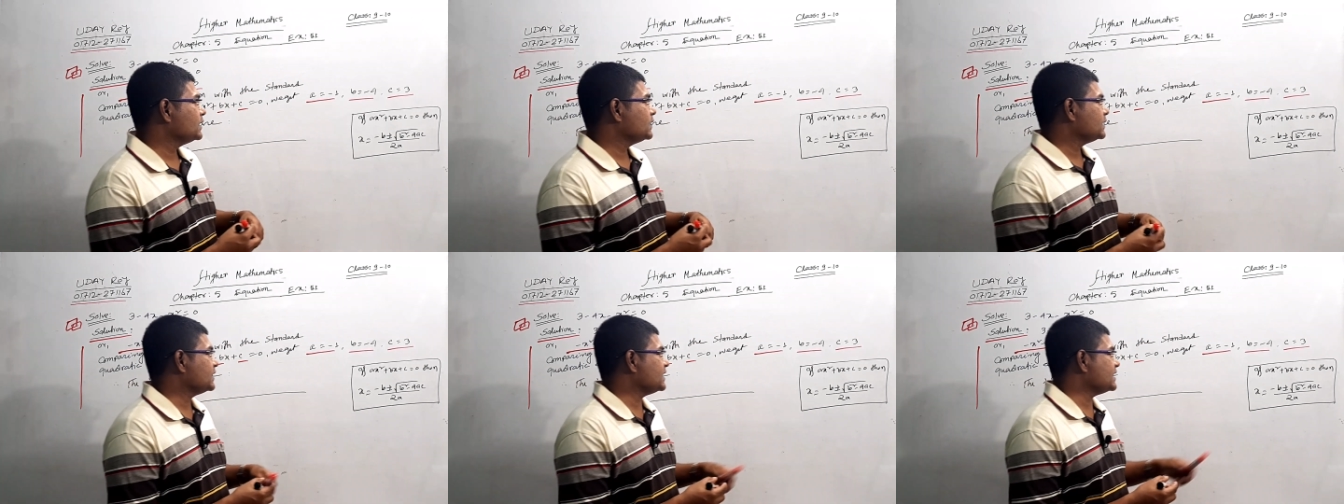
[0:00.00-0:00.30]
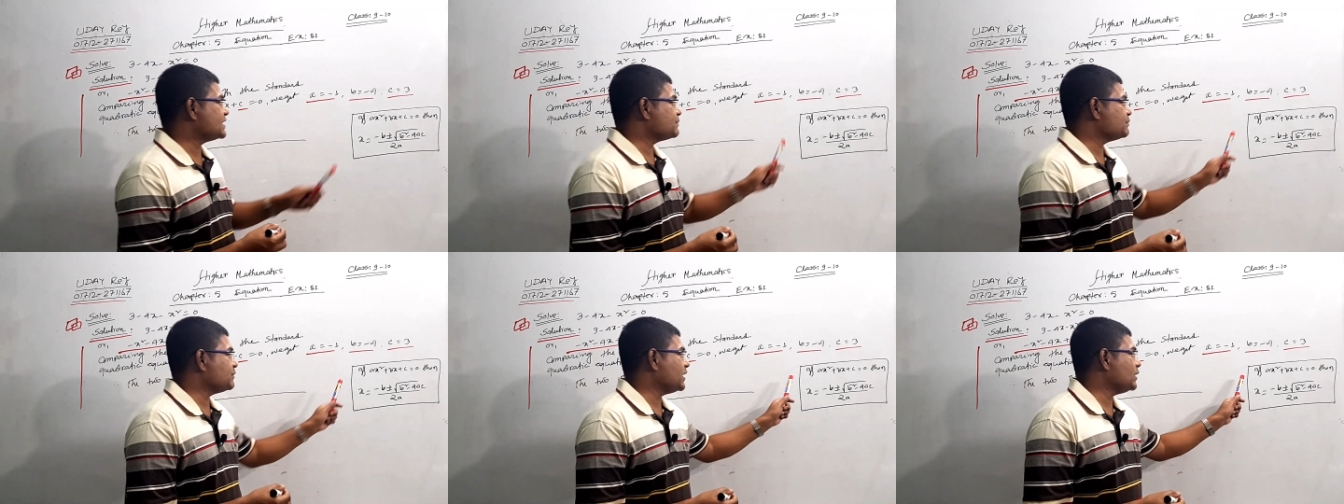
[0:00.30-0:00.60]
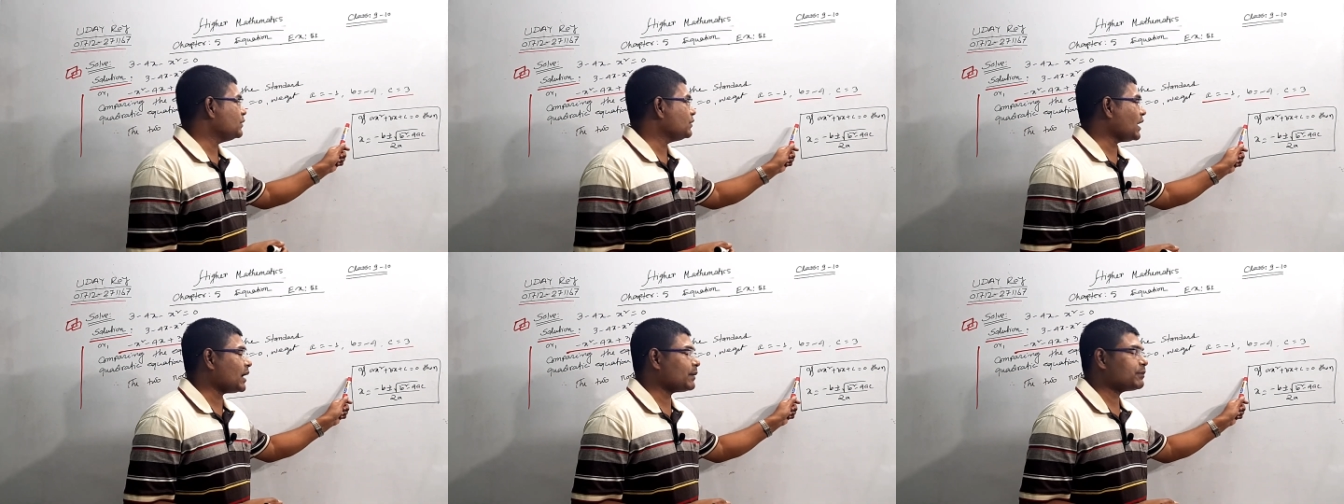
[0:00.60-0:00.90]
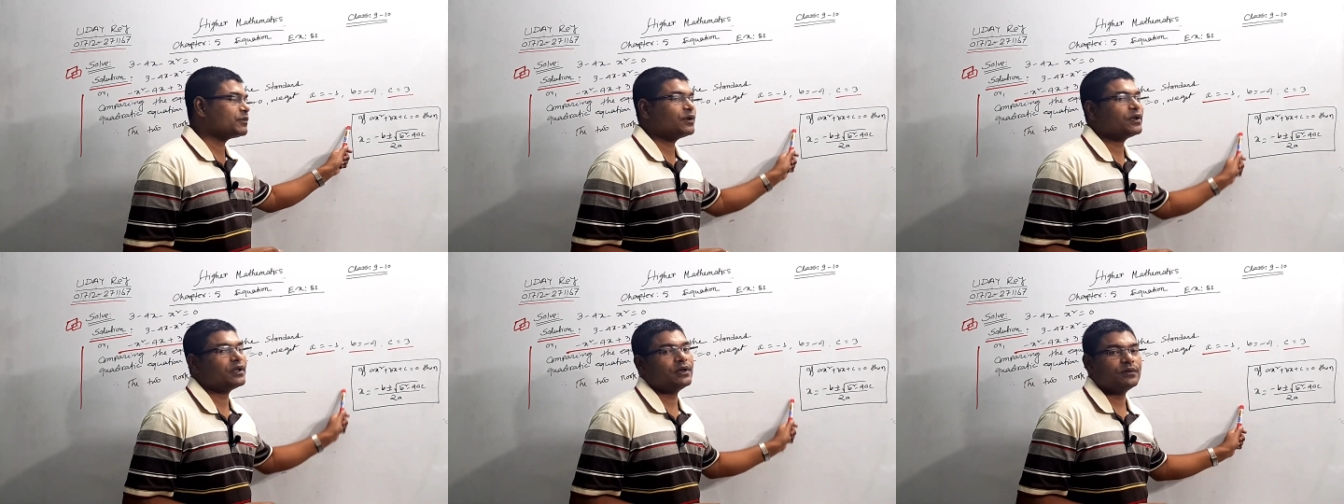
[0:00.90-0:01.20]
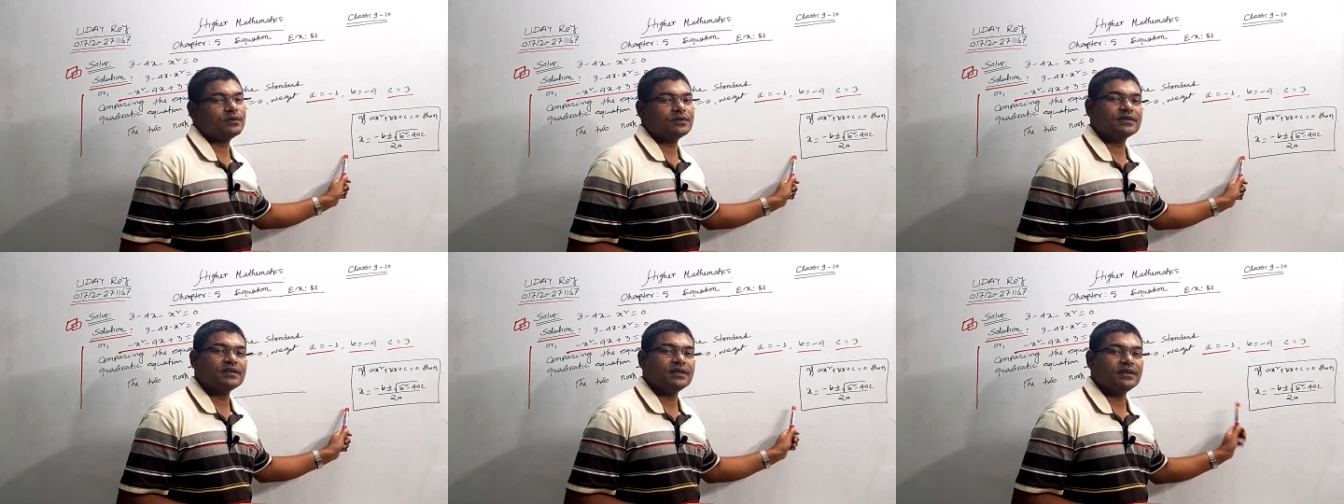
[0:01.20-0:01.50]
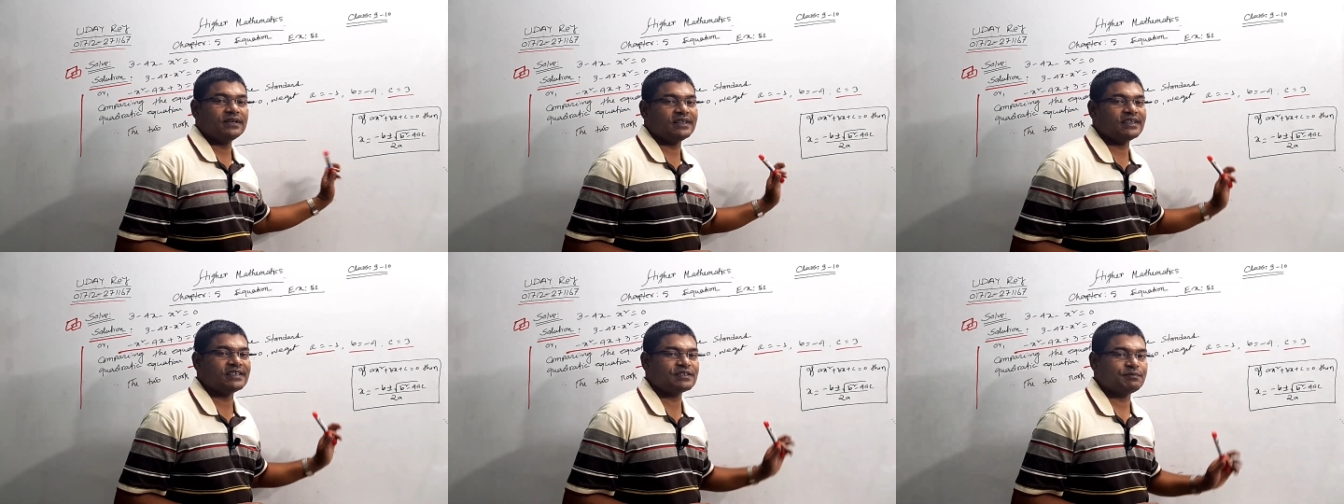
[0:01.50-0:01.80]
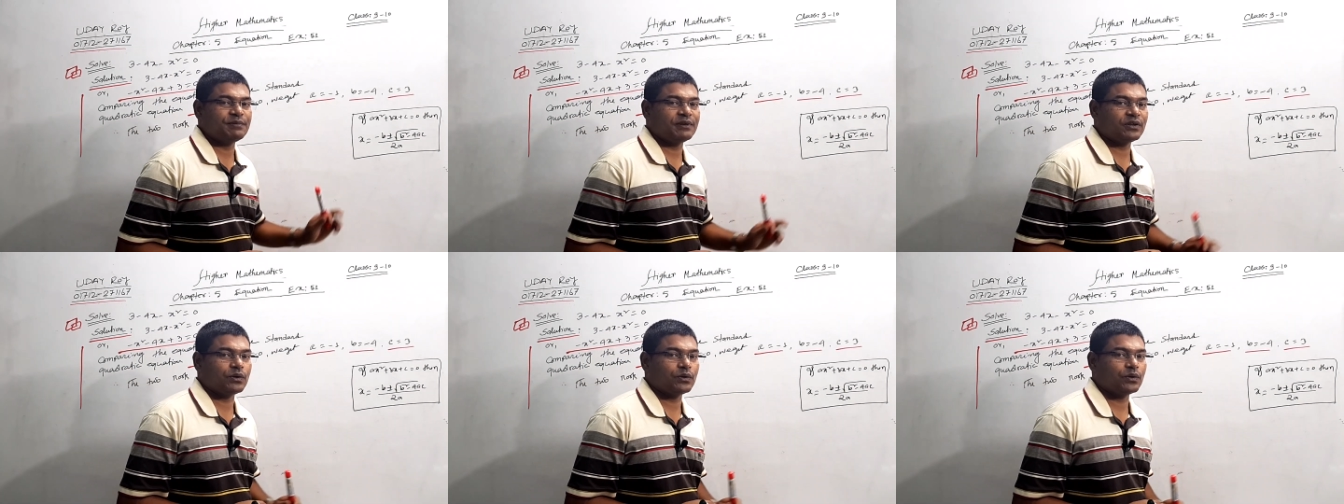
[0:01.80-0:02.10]
this
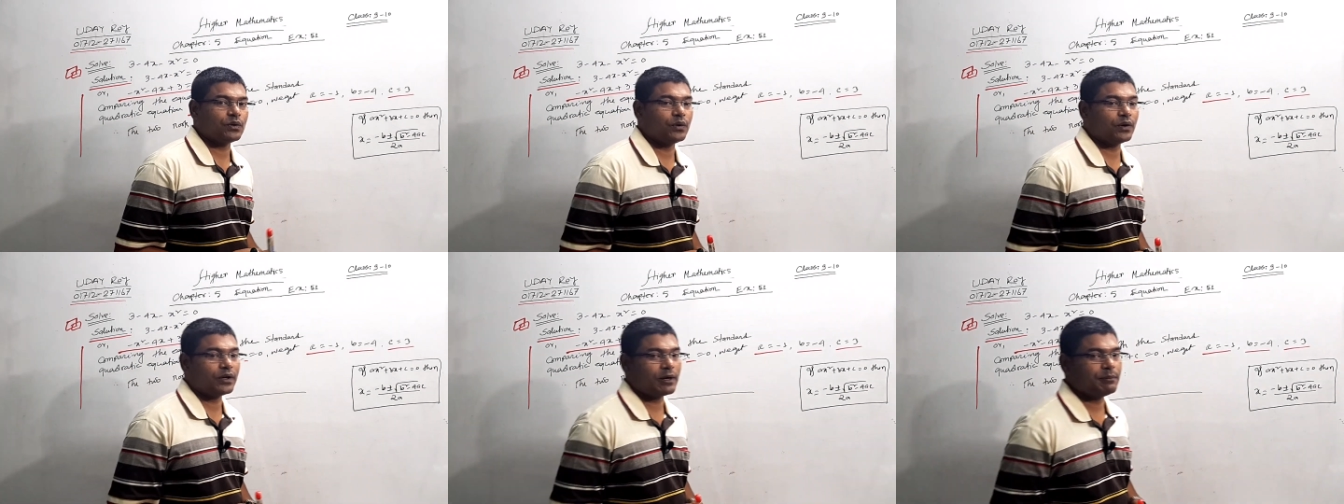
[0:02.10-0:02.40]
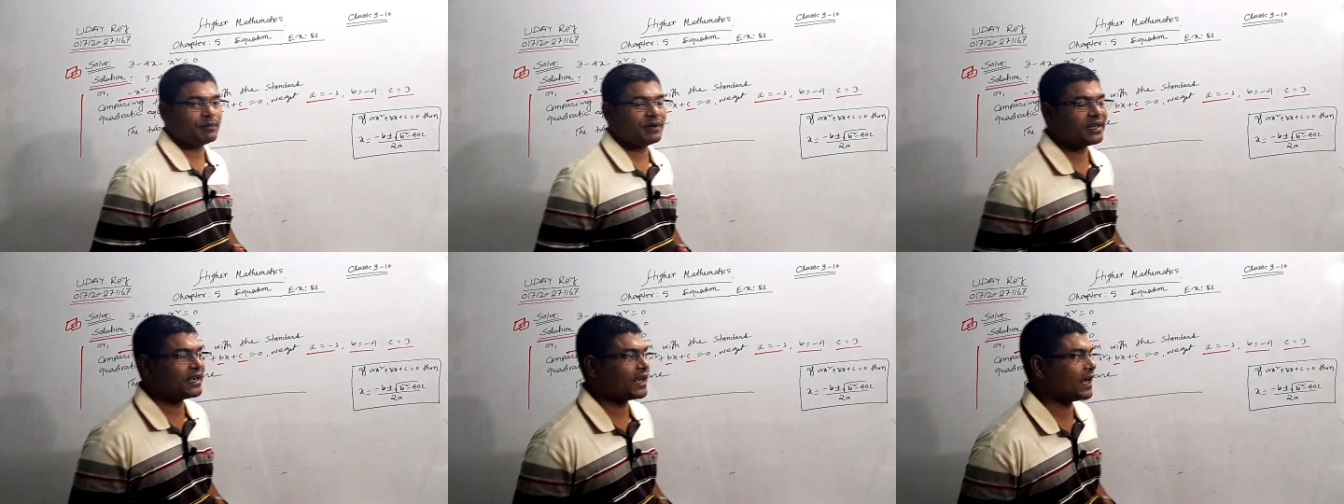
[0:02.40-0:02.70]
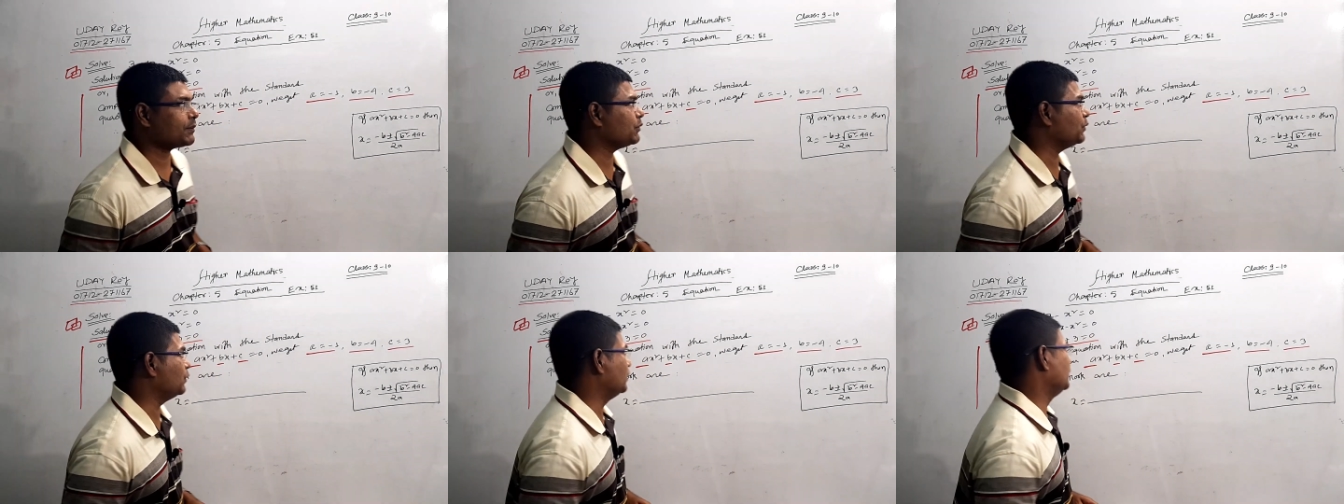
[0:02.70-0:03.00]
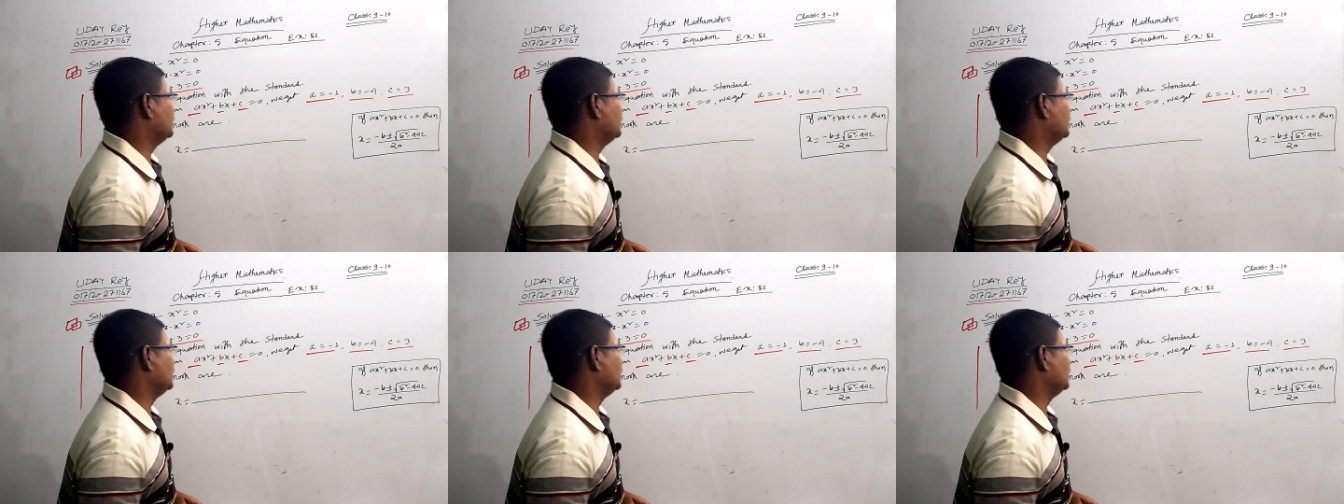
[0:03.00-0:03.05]
method. Okay, be careful.